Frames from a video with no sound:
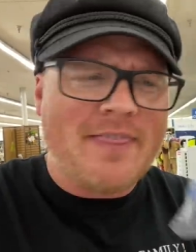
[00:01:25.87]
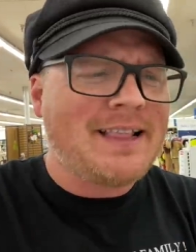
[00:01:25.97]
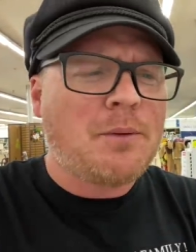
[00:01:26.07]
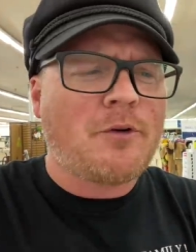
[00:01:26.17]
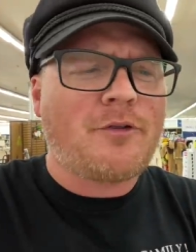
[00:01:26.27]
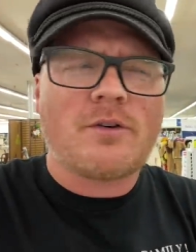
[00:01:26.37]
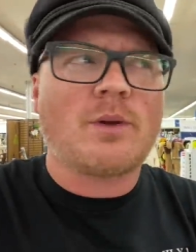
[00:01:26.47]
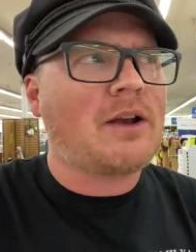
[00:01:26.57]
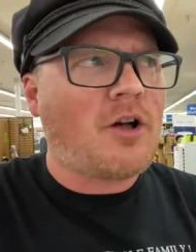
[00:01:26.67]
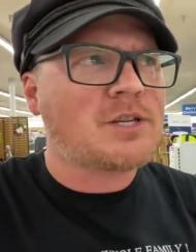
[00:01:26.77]
I think they were
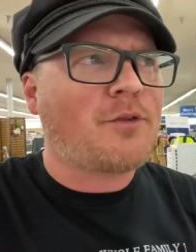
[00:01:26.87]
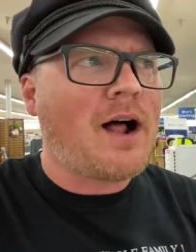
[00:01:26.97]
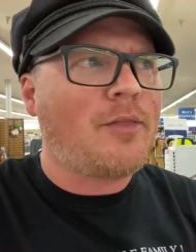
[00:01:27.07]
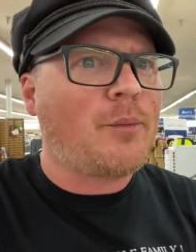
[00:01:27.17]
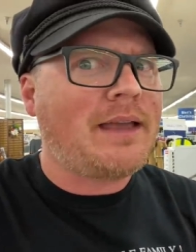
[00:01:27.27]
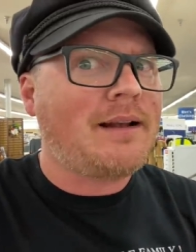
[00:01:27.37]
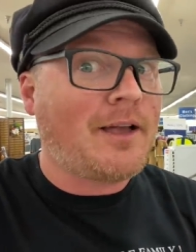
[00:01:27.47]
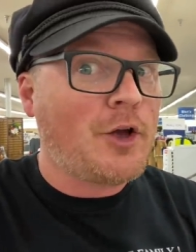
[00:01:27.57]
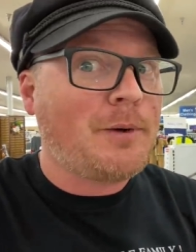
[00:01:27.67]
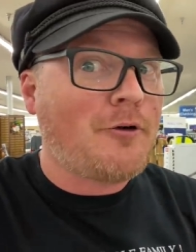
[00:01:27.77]
also for Halloween?
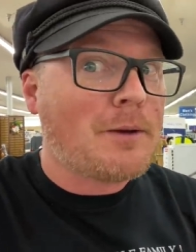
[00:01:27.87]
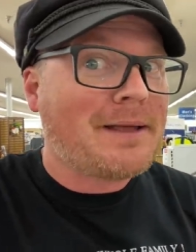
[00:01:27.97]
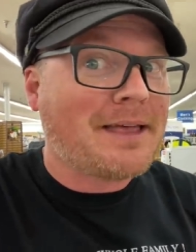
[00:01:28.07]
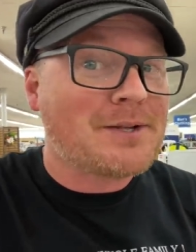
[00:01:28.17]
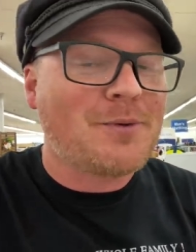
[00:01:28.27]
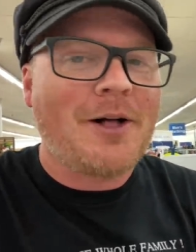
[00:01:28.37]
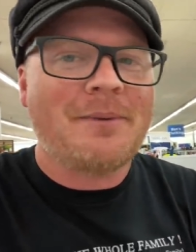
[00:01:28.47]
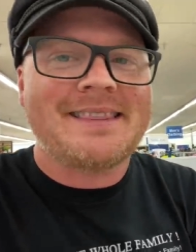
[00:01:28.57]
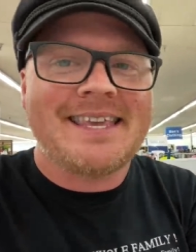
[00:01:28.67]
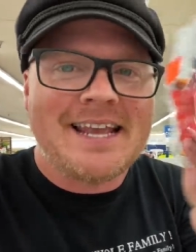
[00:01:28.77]
I could be wrong about that as well.
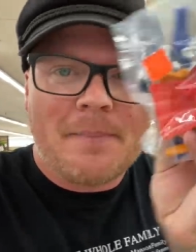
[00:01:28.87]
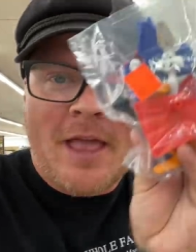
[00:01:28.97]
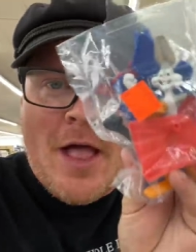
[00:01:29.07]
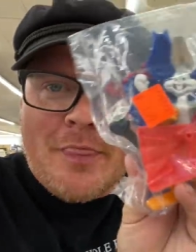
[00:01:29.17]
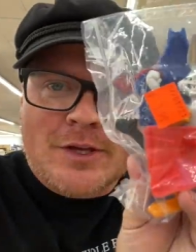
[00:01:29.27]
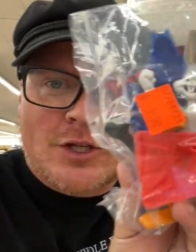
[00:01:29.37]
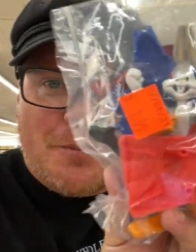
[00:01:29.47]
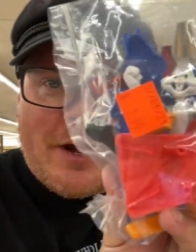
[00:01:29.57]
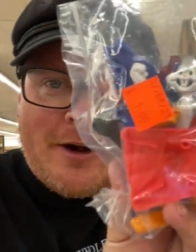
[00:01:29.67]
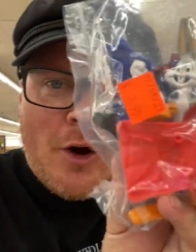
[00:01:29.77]
But the
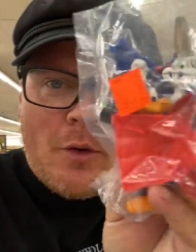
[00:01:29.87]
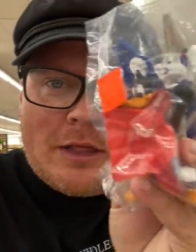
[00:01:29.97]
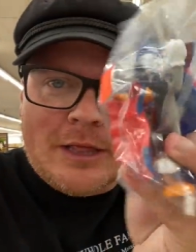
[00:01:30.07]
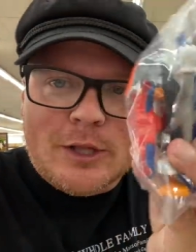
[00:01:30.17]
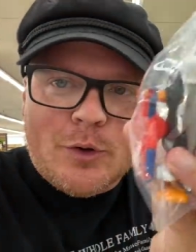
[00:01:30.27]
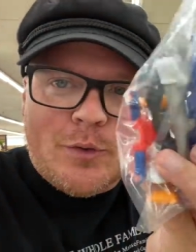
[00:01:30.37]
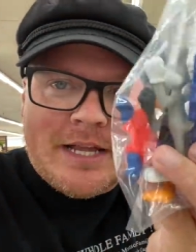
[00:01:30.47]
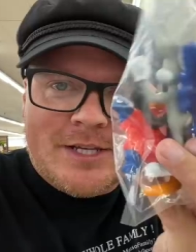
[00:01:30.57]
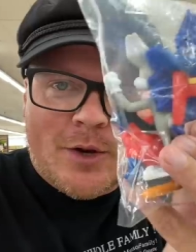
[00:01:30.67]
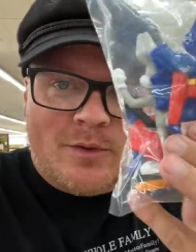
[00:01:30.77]
superhero
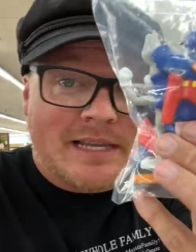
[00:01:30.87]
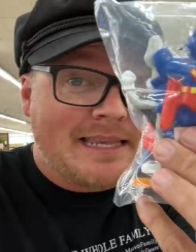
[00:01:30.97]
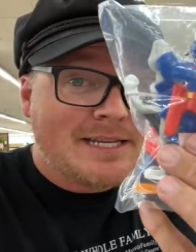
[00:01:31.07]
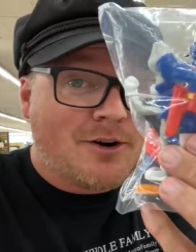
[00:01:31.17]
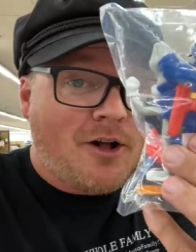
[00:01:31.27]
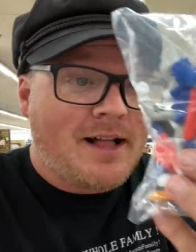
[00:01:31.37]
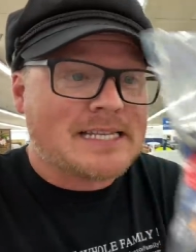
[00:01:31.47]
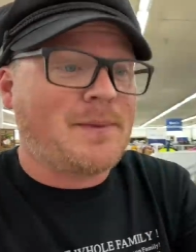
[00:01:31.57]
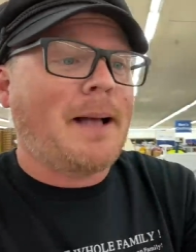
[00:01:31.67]
Looney Tunes. These are awesome.